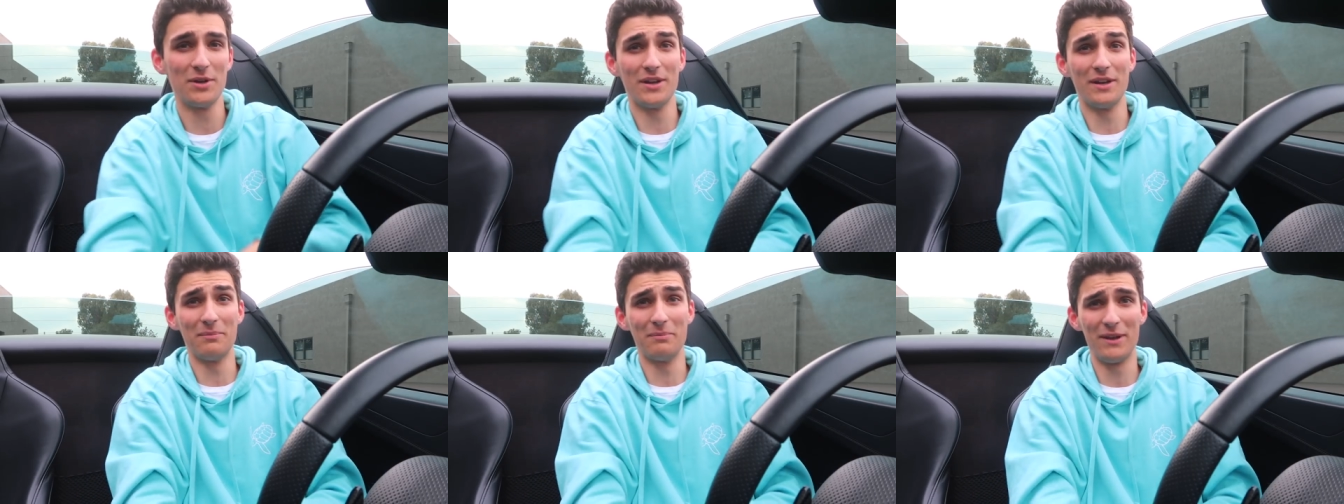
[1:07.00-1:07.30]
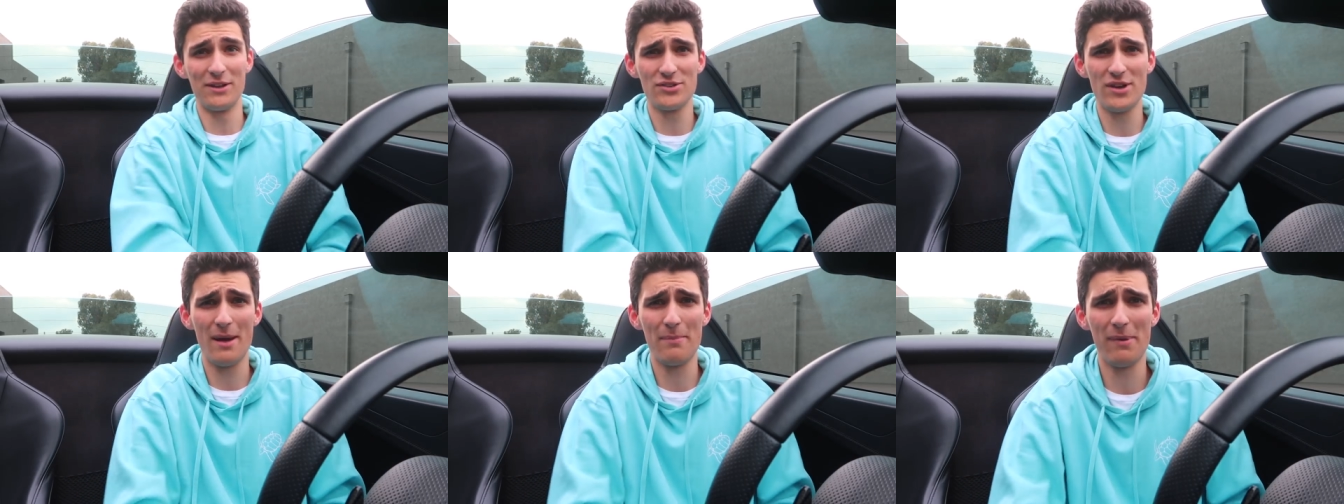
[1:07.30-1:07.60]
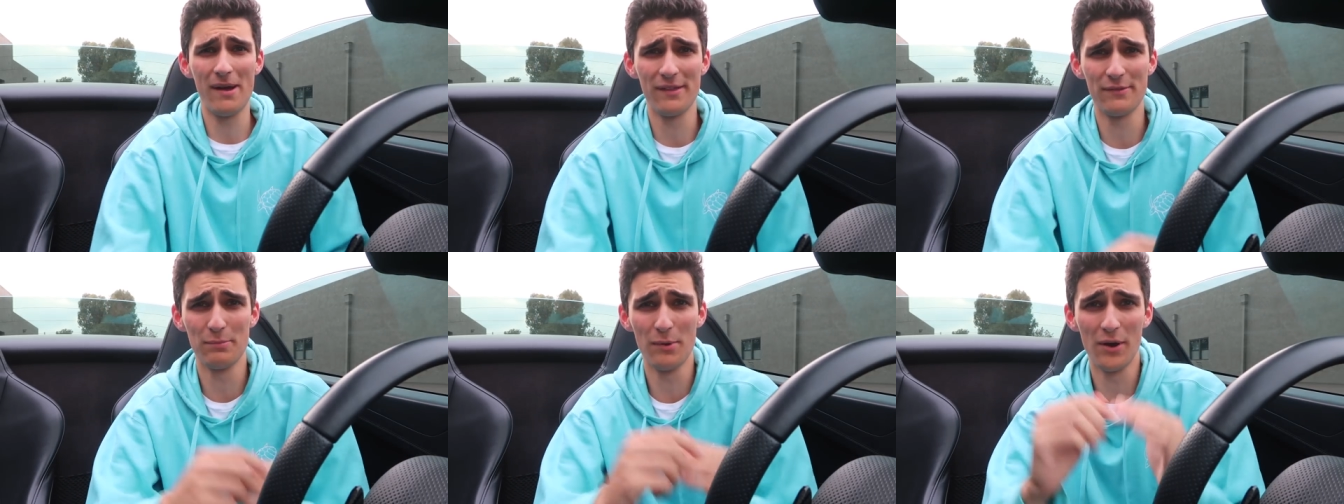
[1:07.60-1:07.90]
we're good. My
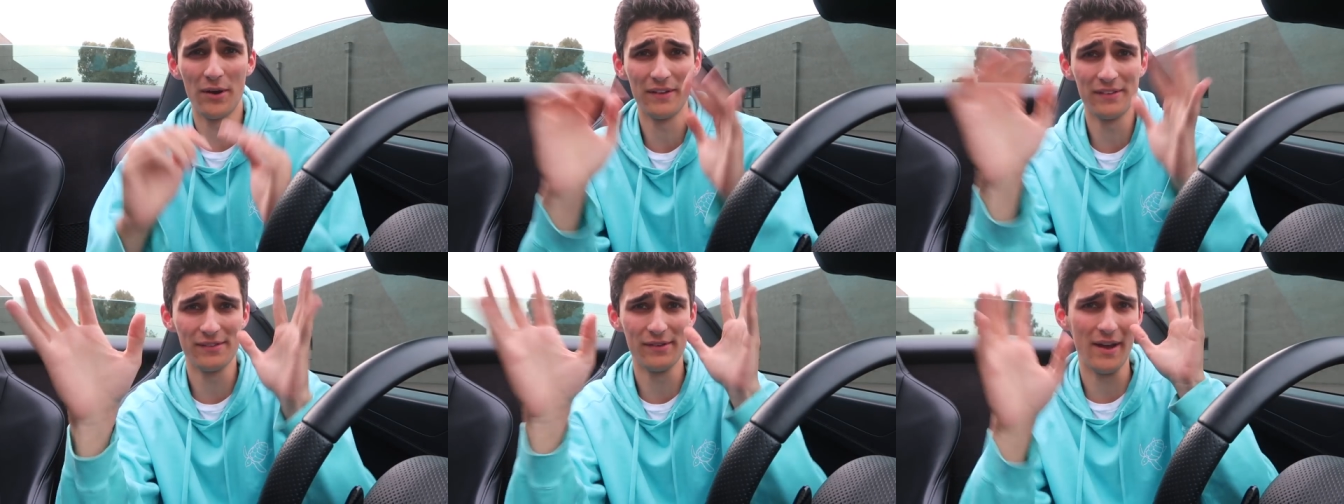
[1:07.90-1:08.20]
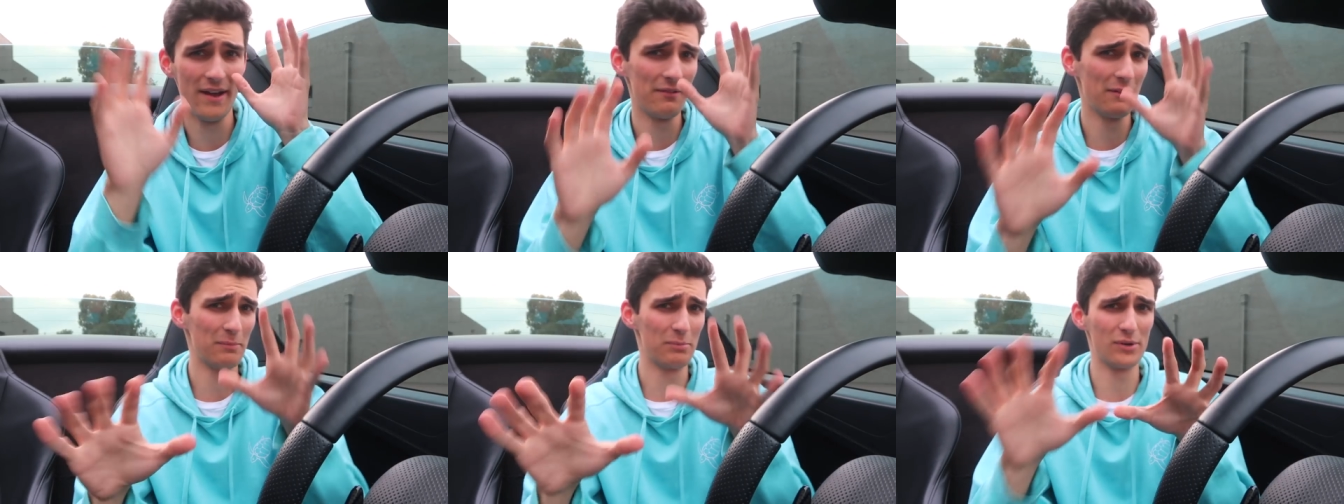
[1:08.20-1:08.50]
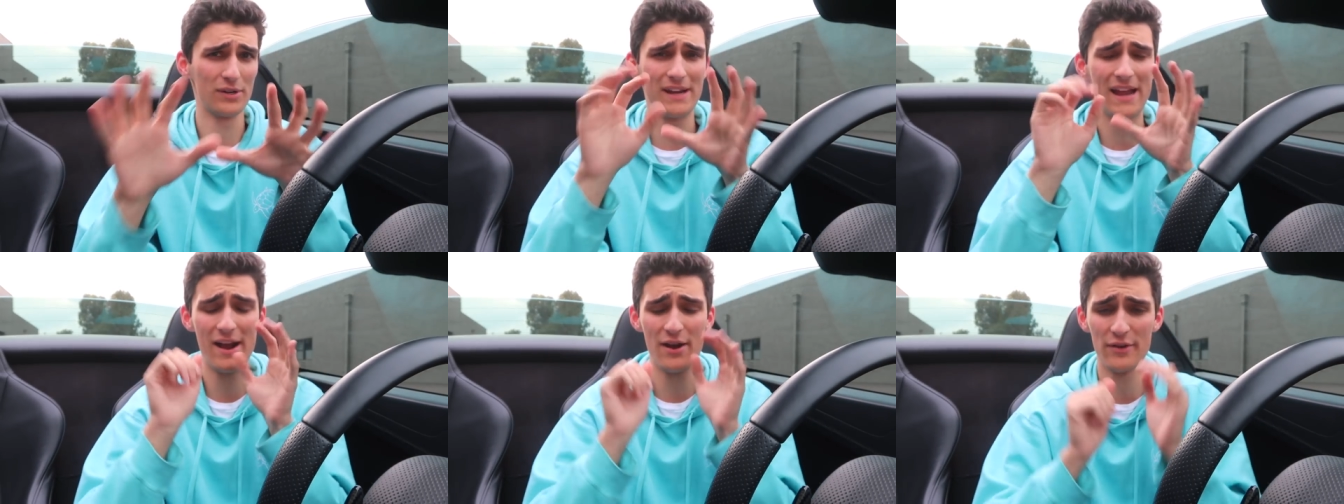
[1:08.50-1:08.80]
tripod's broken, so I have it
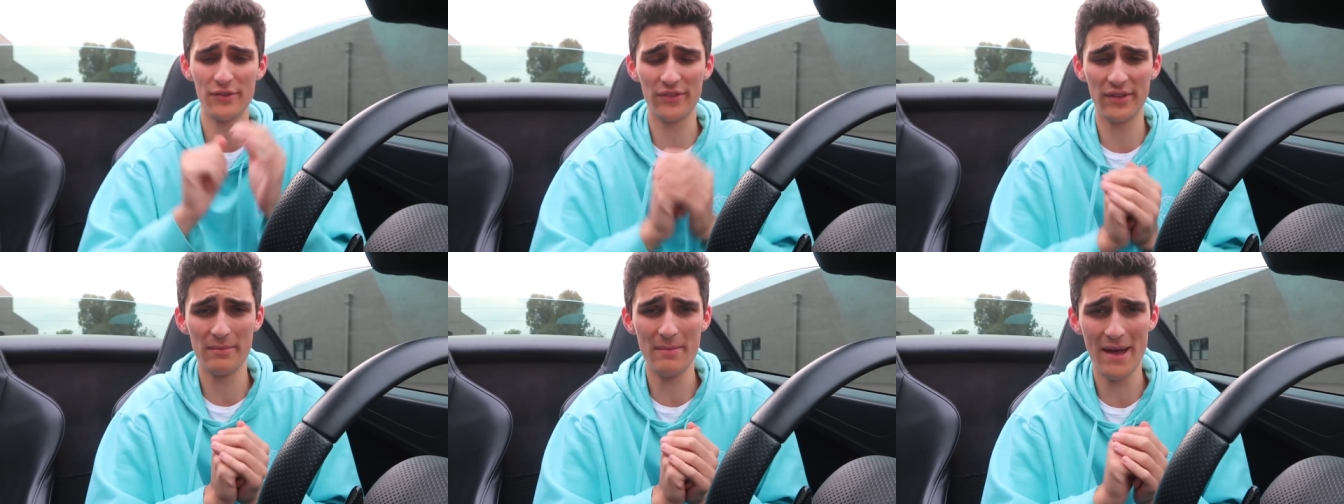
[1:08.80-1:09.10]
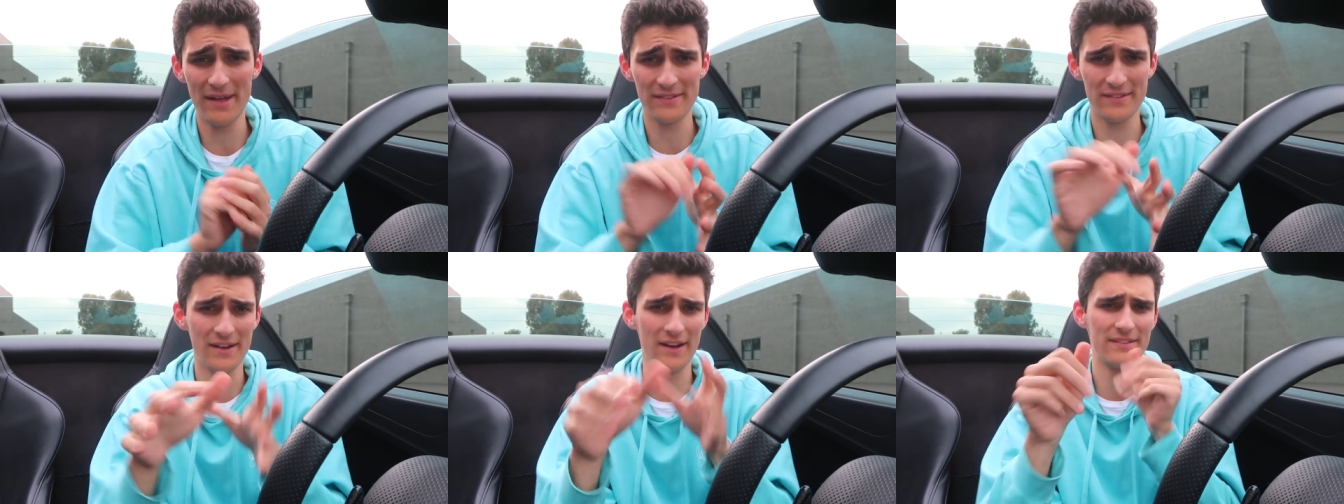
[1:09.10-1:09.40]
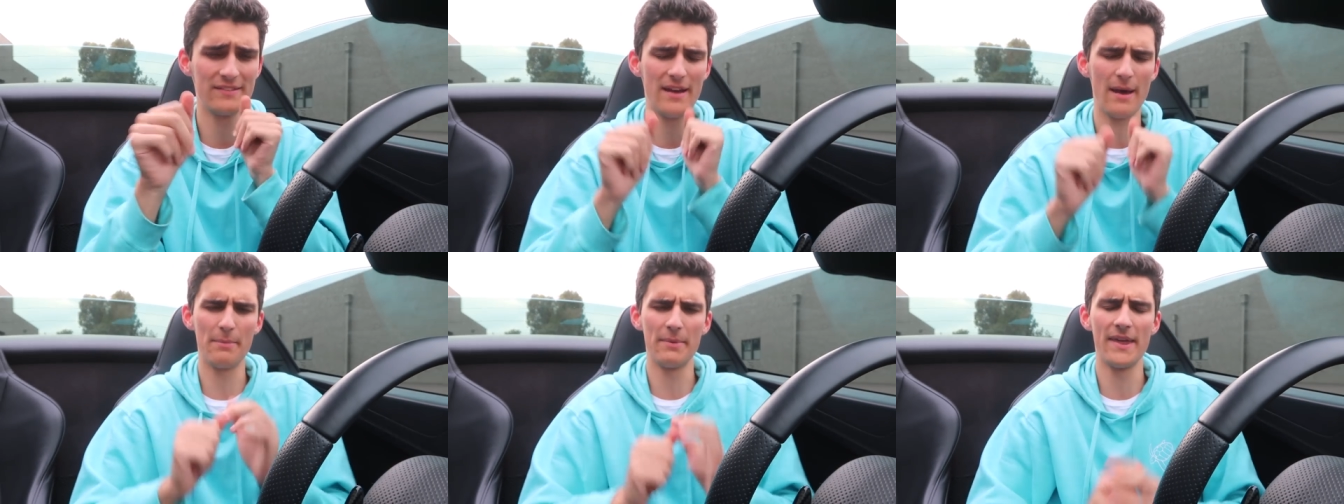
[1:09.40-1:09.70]
precariously mounted on
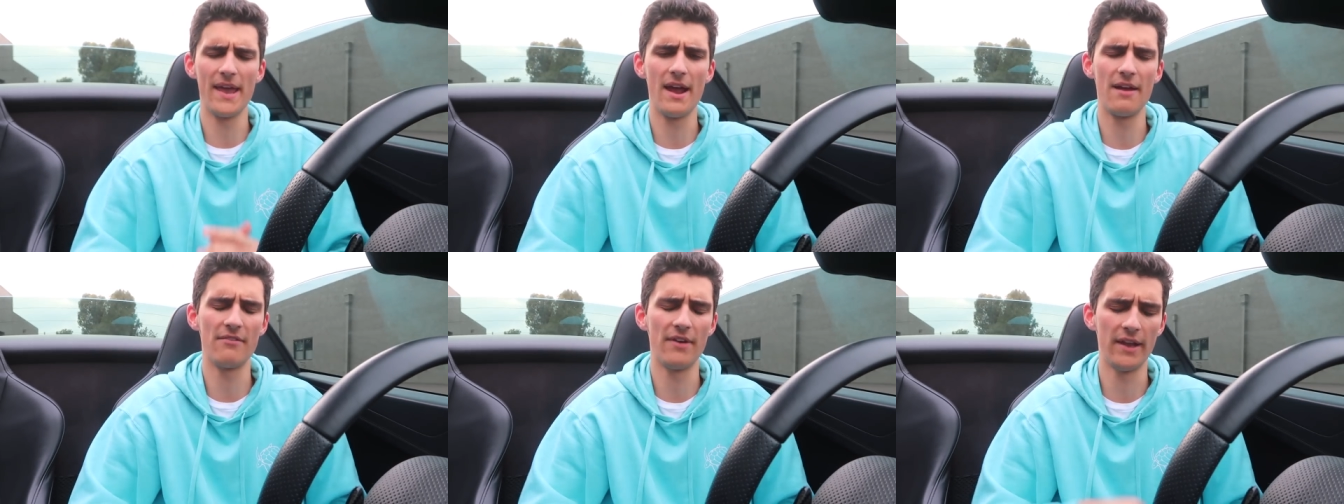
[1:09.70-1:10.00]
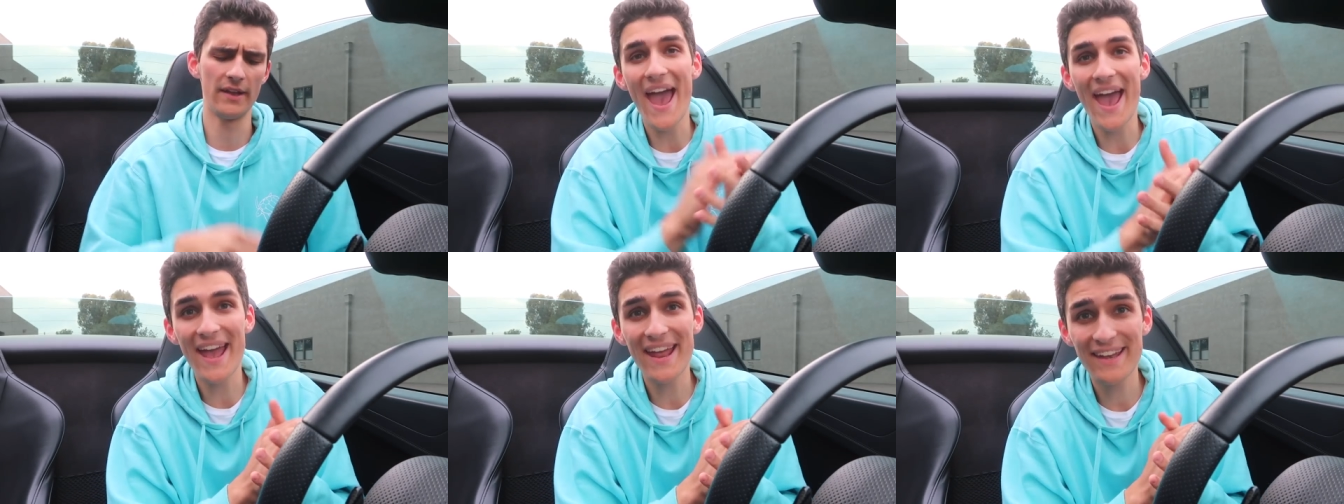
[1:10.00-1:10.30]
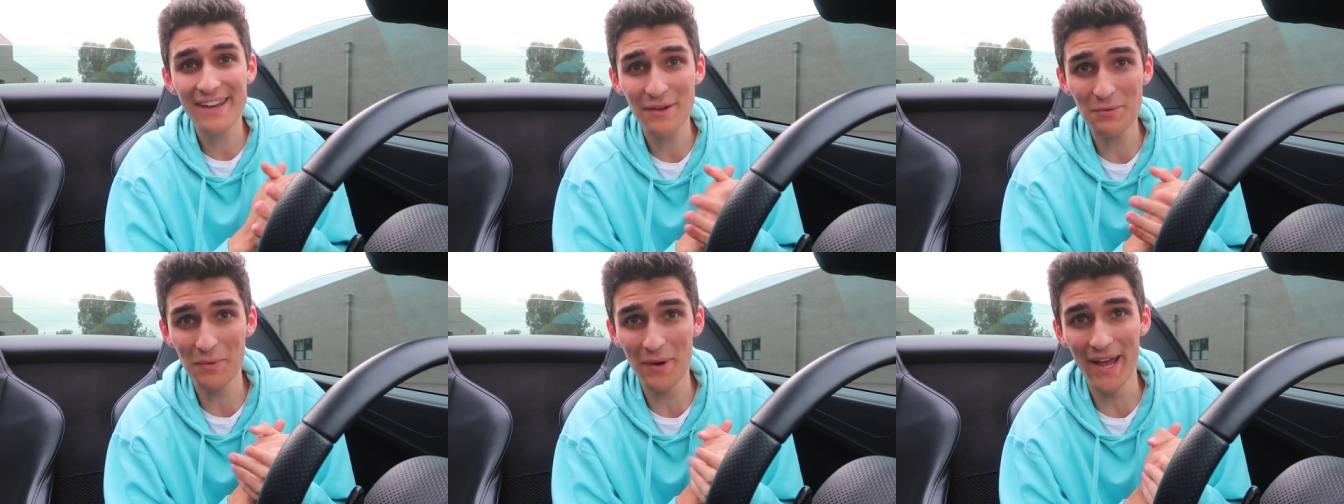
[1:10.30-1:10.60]
top of the air vent
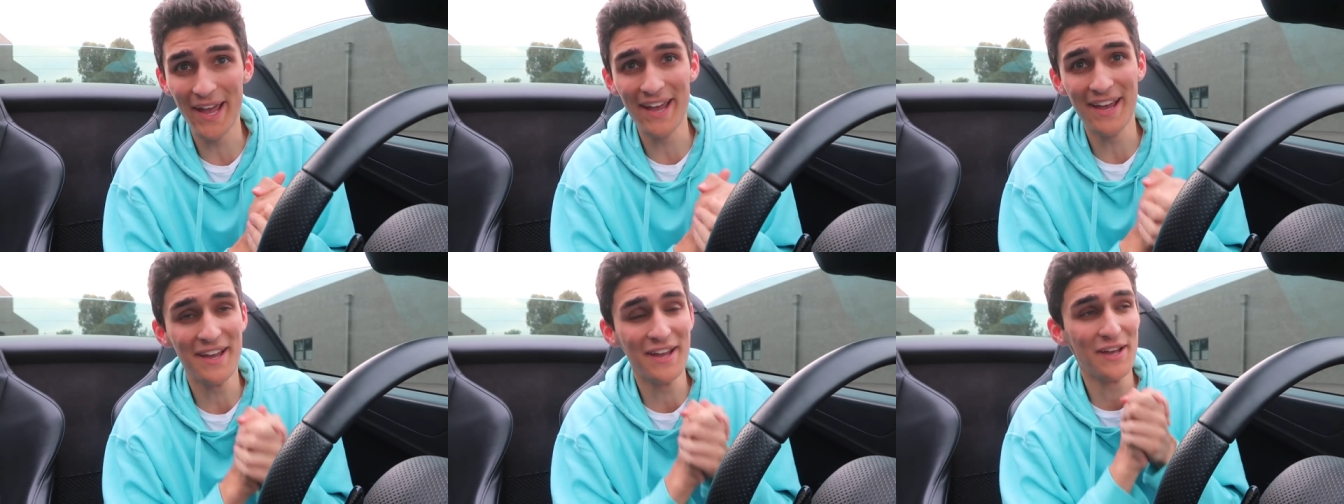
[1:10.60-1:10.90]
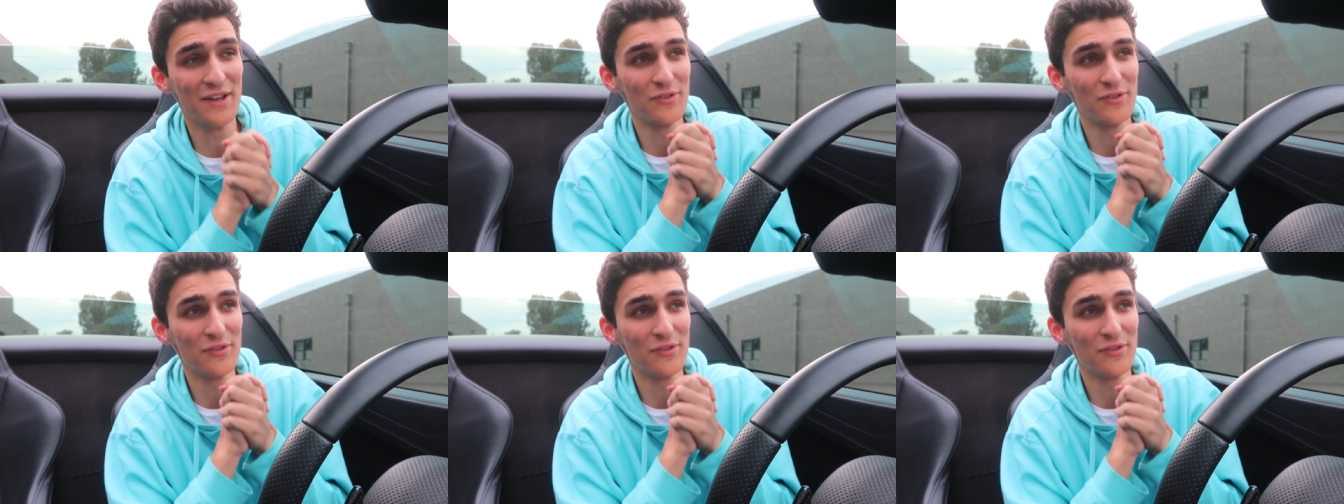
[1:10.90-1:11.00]
anyway.